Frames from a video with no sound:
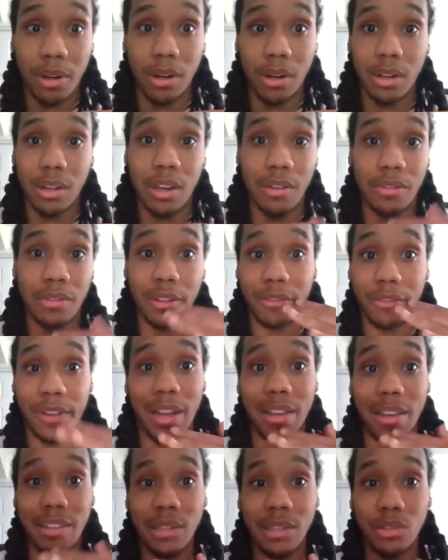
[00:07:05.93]
part of the
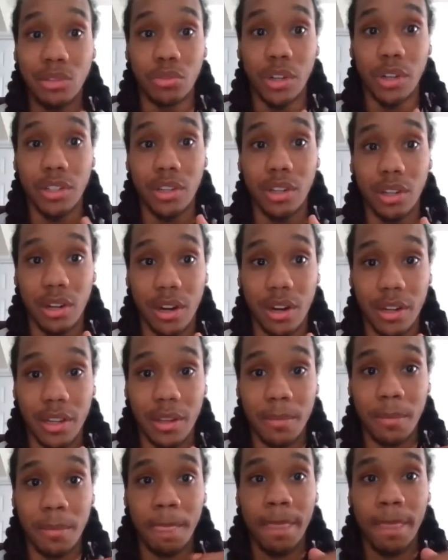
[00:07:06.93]
5 steps to create your card
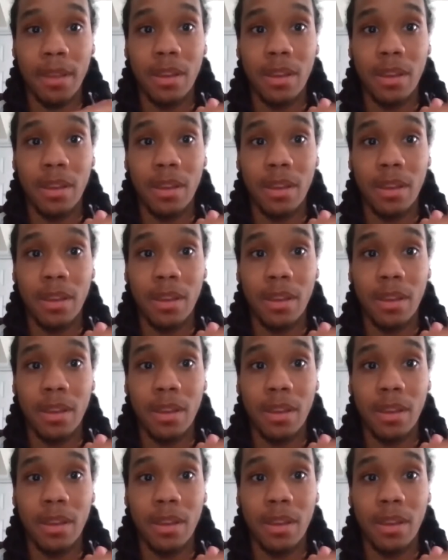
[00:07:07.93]
game,